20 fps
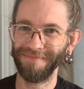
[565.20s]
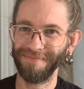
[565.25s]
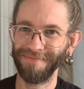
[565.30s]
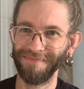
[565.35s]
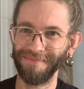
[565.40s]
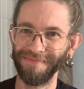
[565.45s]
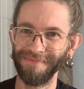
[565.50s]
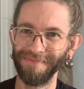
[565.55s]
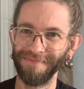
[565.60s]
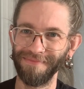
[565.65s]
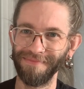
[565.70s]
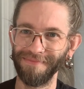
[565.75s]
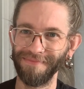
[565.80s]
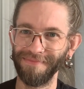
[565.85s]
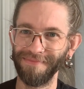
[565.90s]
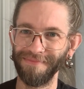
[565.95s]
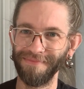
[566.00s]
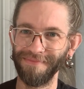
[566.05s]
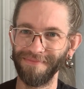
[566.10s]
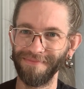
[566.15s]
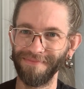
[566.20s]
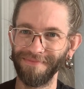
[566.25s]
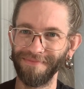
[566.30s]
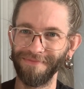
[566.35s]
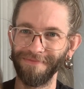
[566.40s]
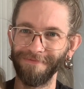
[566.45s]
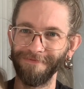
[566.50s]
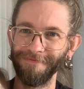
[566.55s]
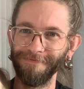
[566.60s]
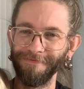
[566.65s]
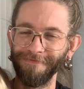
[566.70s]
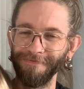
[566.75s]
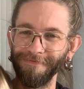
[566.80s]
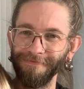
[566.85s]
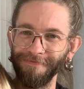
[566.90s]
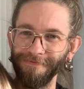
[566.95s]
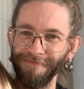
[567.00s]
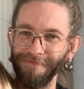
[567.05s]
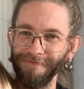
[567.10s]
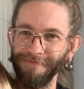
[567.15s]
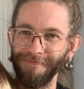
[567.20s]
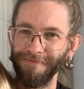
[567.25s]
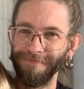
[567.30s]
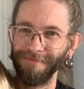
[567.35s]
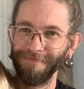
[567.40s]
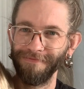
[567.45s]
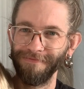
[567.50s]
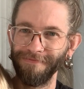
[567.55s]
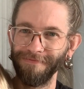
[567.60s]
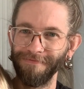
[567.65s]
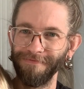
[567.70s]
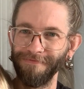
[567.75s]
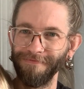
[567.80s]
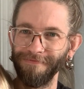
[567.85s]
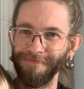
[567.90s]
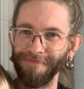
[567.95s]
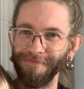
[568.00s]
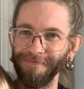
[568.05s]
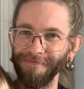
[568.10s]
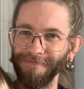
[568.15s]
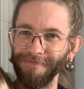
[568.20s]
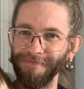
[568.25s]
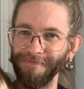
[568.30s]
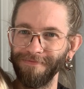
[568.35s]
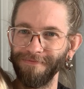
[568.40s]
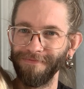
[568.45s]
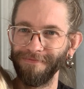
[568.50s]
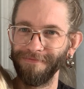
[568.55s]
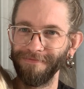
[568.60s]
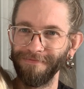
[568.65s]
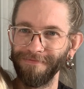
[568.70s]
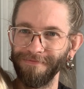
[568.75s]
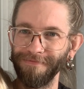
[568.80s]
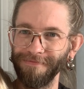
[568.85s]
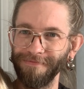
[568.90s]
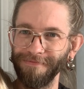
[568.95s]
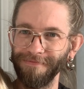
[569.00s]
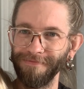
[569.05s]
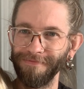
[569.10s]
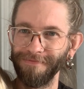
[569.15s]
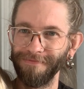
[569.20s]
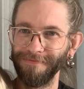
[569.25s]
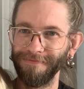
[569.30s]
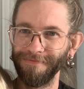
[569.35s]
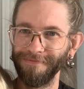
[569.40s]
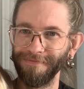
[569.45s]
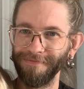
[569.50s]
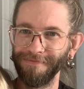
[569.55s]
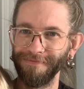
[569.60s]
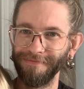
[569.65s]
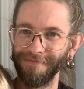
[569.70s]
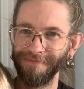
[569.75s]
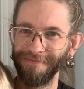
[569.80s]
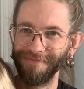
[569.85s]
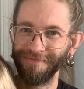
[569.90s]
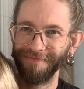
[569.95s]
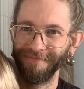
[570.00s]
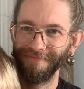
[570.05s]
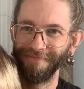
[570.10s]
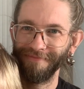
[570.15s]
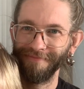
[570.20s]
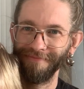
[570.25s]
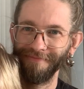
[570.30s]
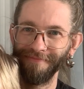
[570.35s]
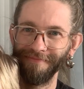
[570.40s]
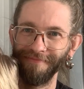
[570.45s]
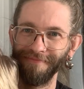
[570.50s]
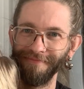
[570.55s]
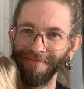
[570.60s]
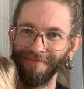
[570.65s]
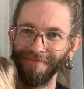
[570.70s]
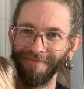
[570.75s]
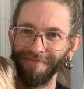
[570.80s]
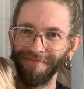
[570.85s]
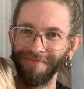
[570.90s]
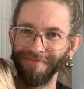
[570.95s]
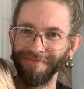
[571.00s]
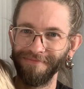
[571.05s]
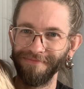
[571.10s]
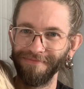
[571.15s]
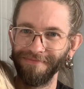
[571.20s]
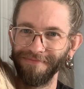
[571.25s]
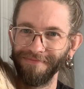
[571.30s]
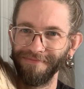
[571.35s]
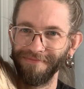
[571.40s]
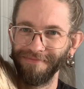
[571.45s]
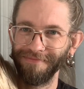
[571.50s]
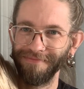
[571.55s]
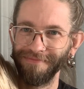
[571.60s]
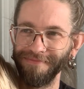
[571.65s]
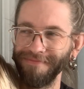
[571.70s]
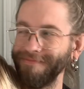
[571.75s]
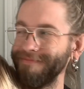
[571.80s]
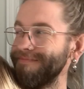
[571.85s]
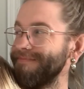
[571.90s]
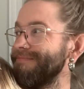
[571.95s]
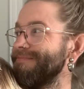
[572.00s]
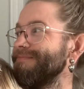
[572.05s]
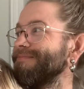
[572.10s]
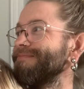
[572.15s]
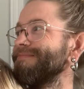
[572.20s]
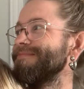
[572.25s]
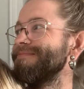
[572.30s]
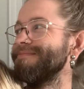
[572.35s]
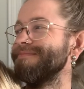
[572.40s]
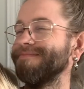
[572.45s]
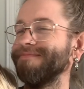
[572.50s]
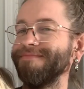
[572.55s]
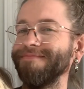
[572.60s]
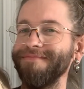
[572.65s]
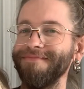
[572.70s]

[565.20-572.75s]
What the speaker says: No words are spoken by the person on screen.